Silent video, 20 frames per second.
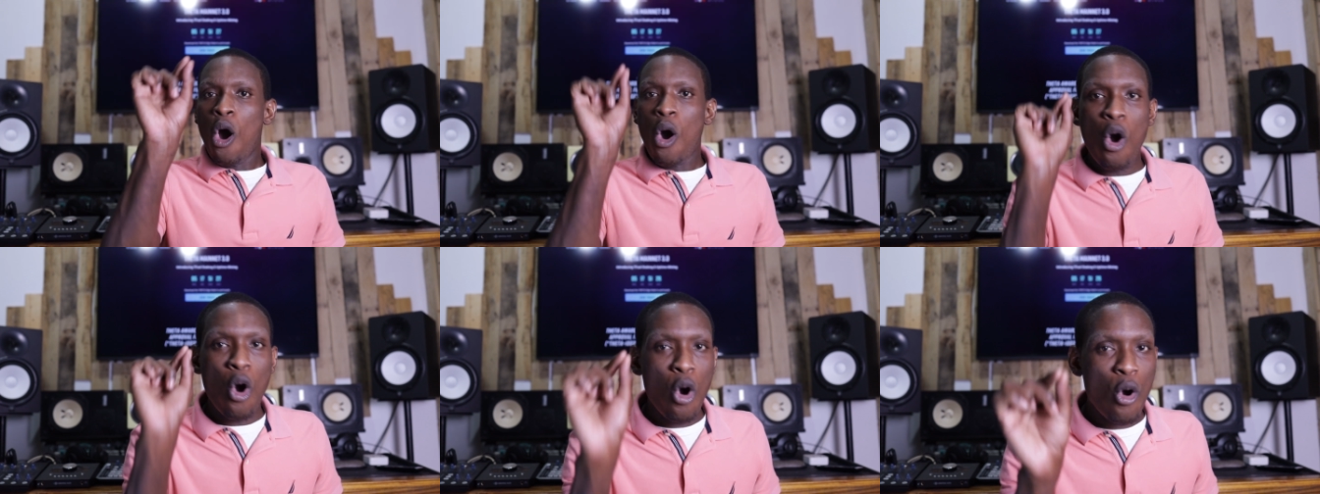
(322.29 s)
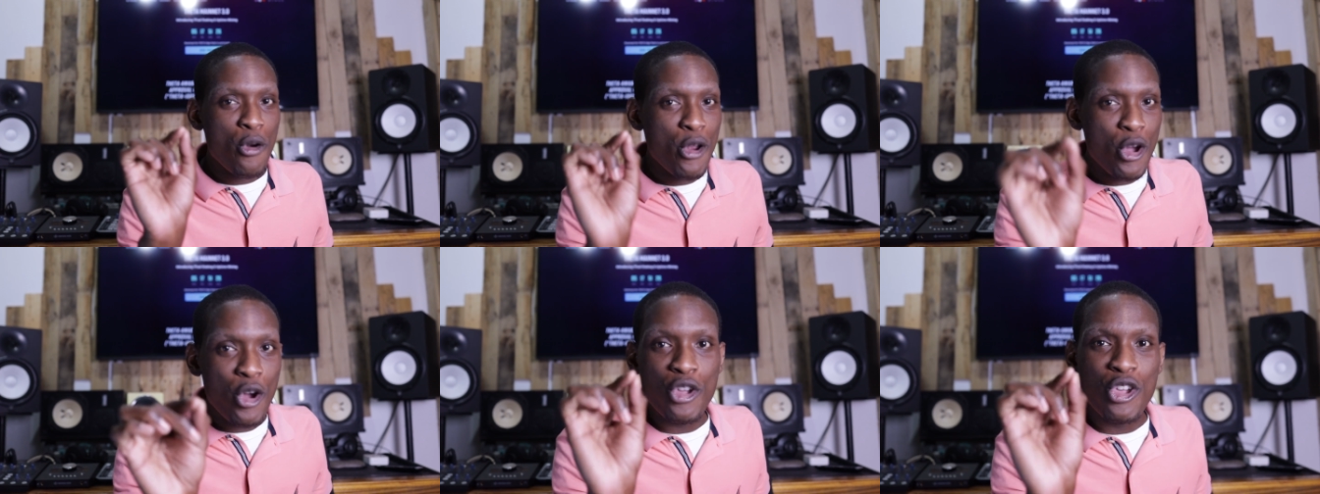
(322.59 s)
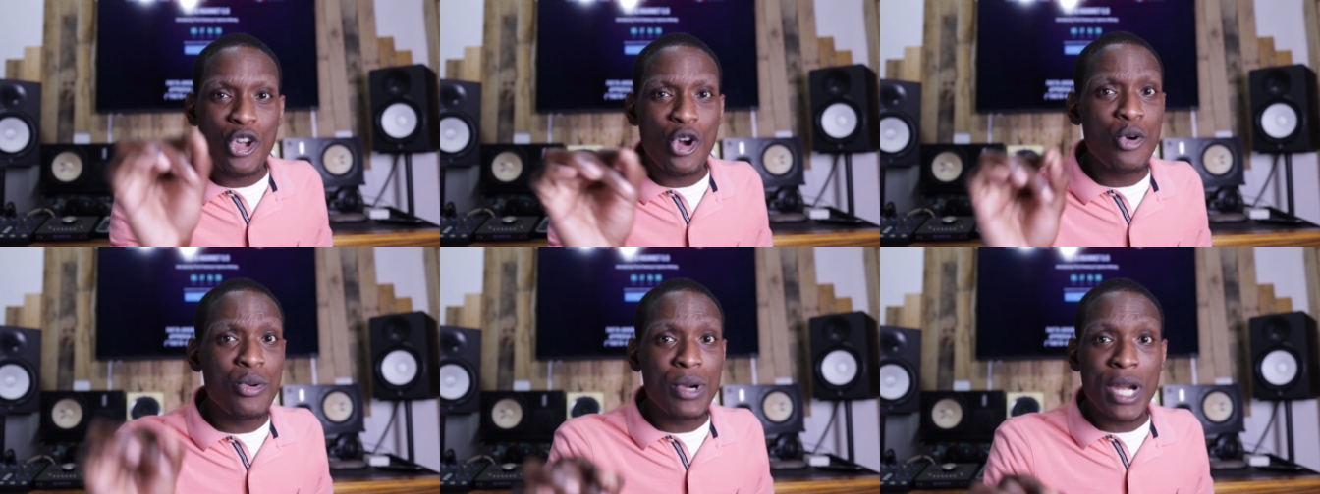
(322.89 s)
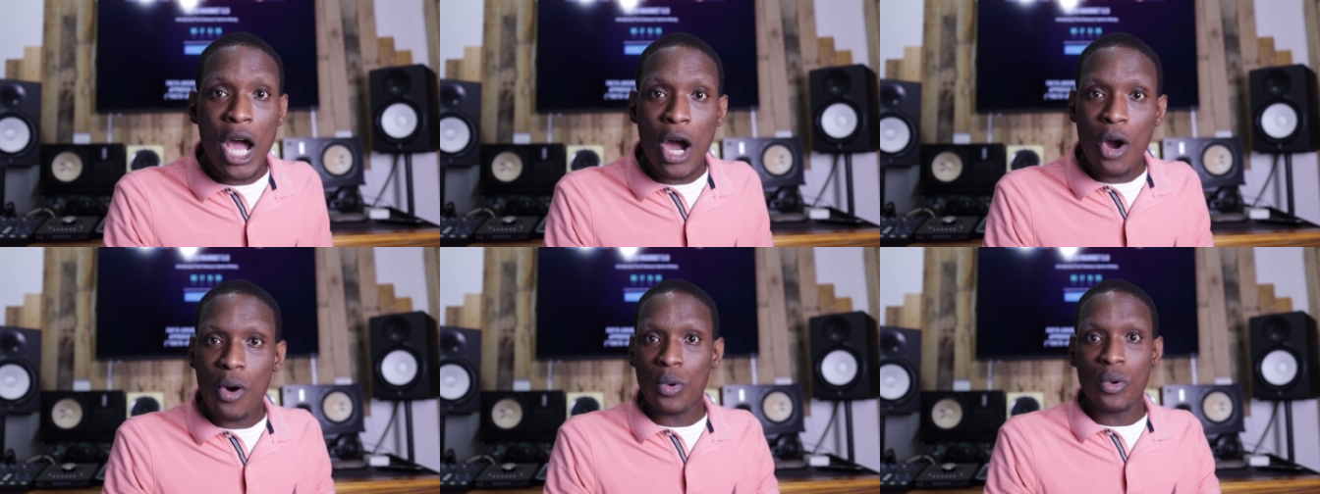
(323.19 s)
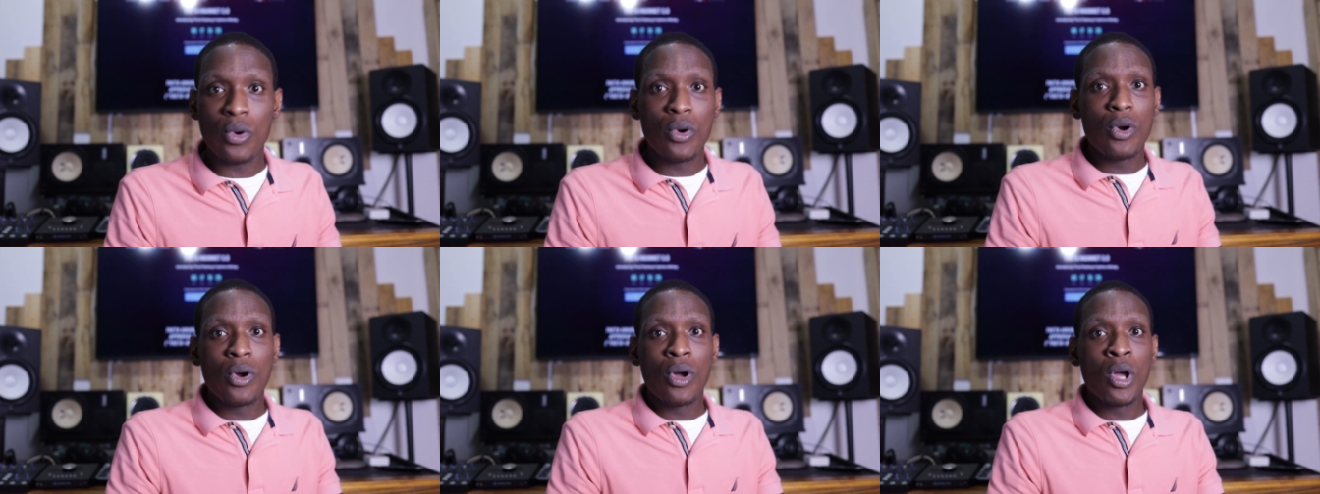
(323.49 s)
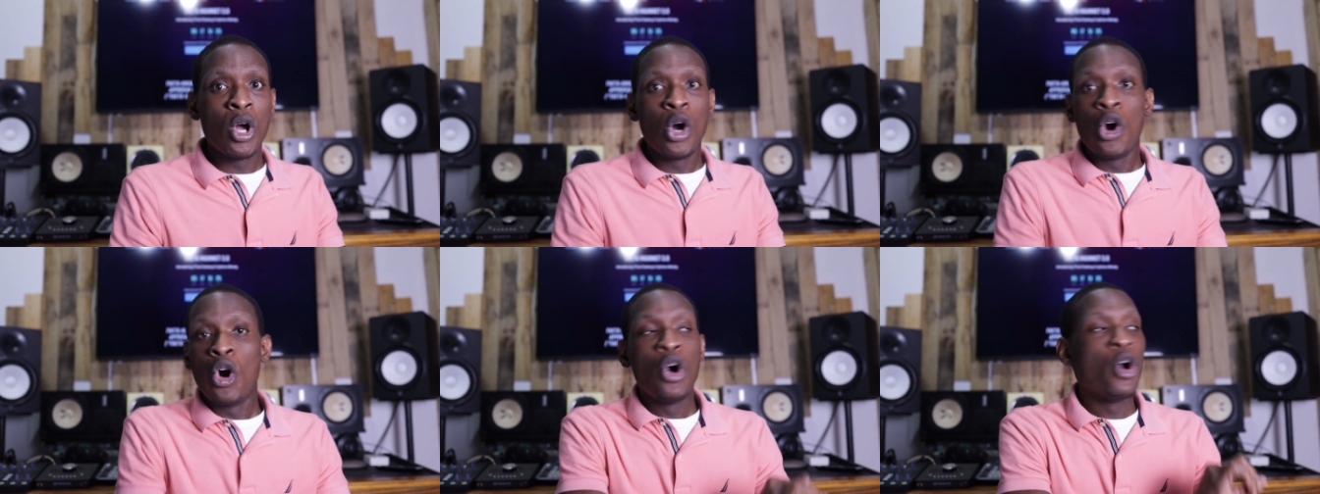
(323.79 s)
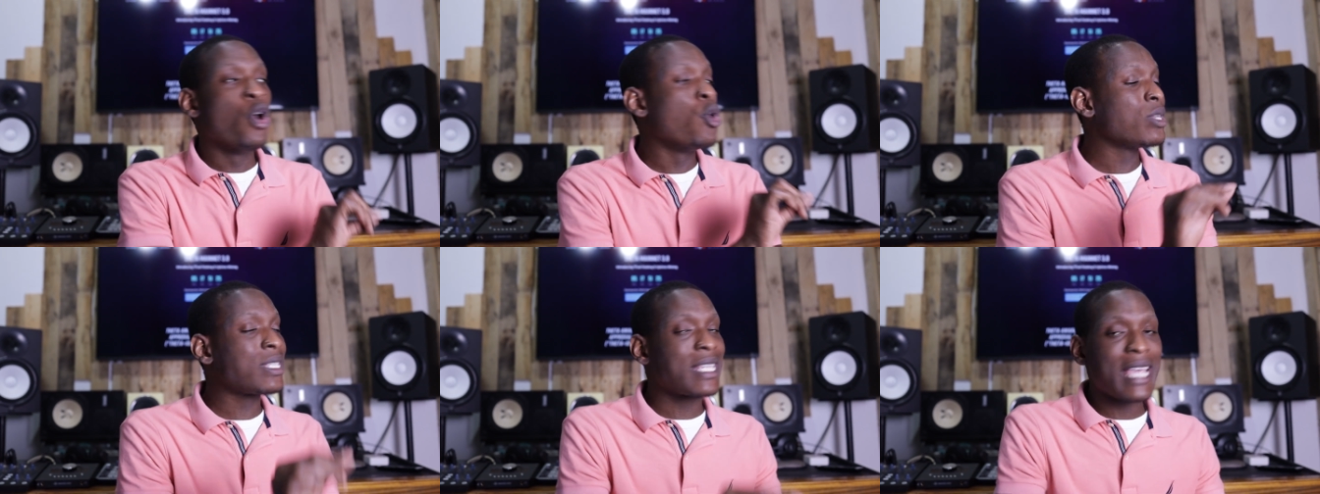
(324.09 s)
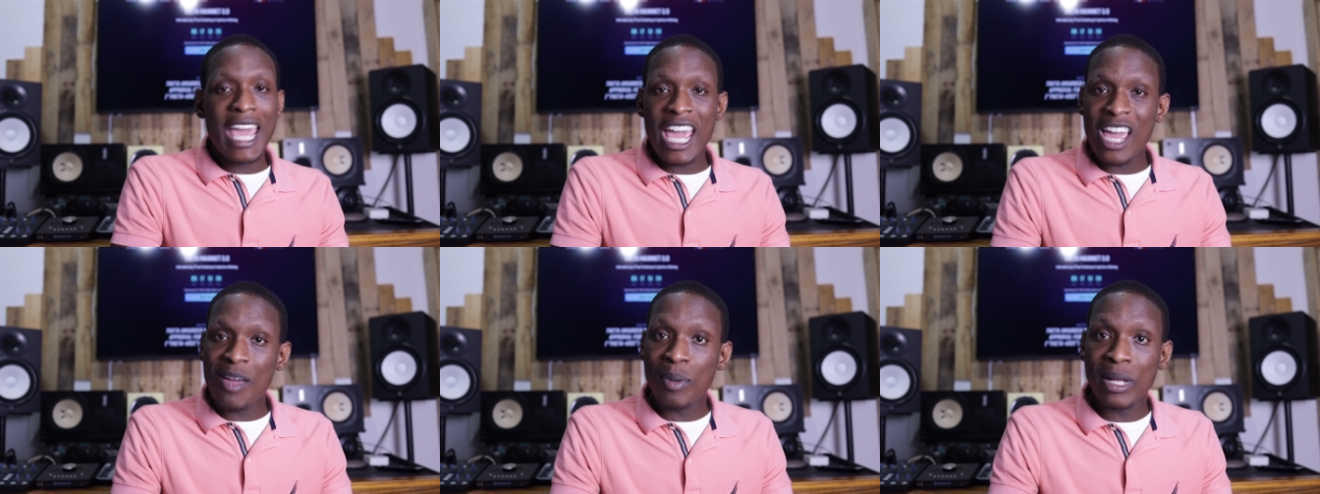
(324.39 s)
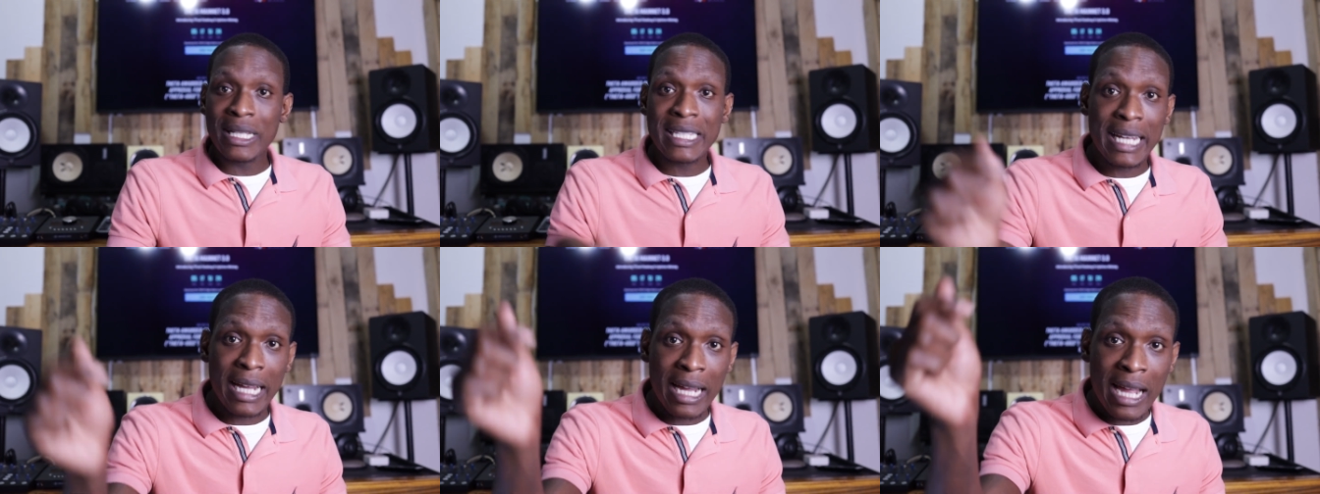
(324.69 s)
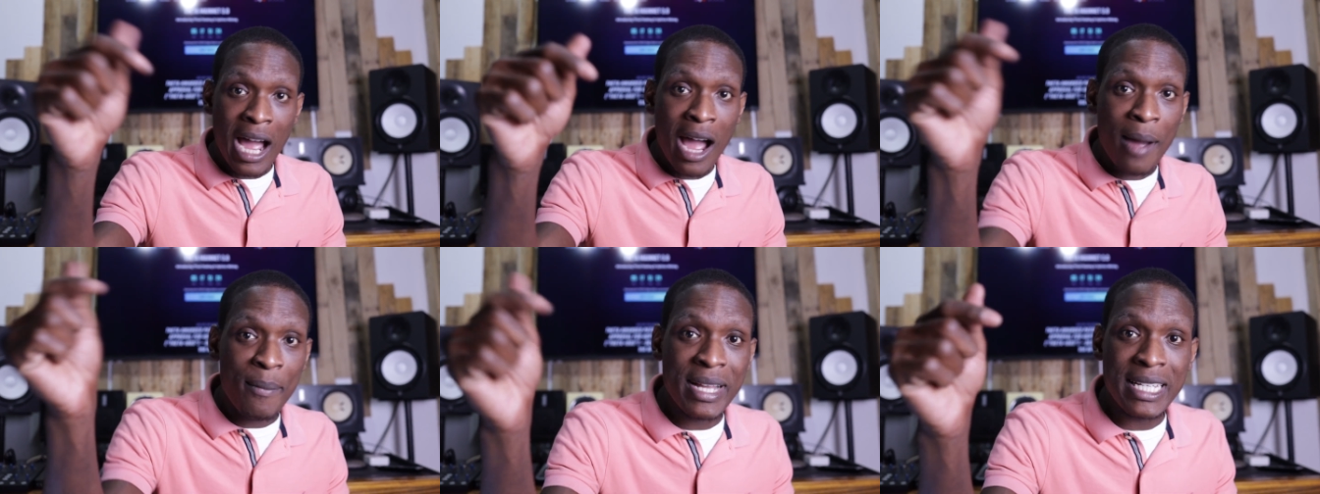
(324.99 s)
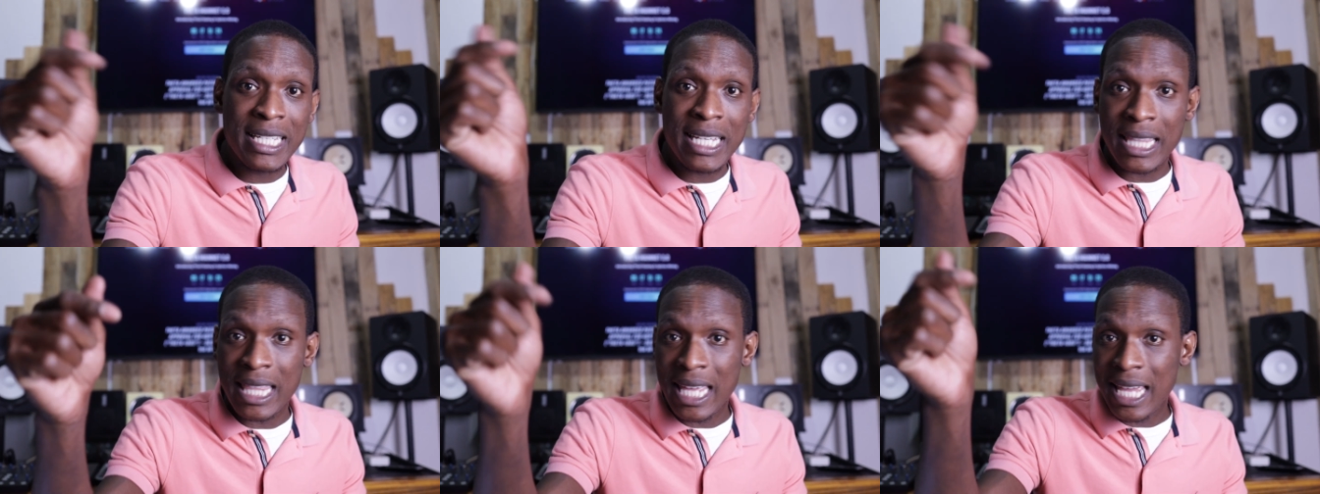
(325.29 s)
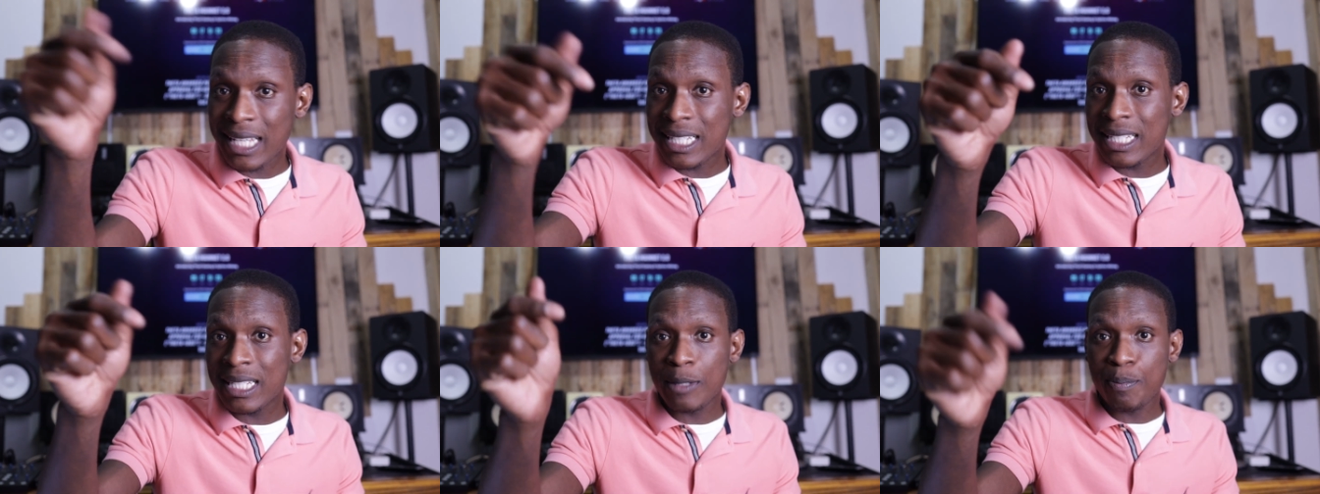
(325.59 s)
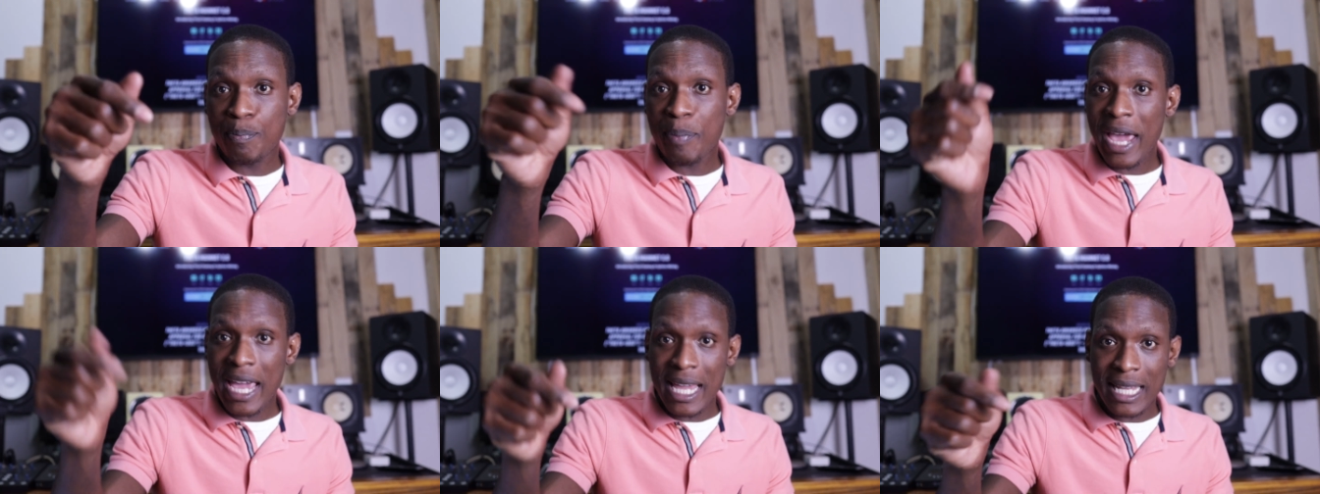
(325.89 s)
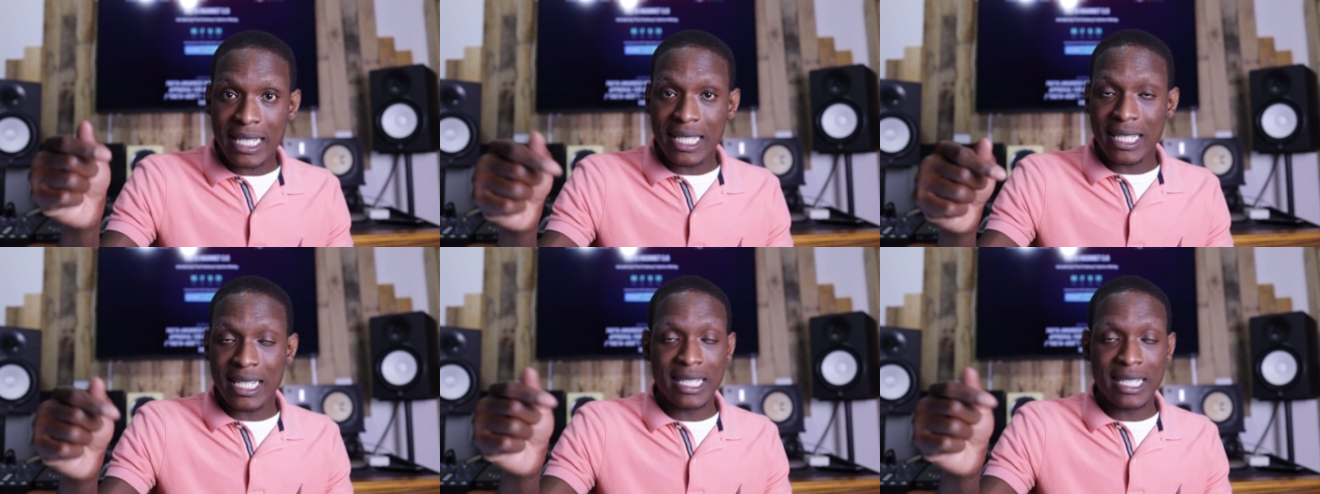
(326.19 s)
who do you know who is able to come into this space,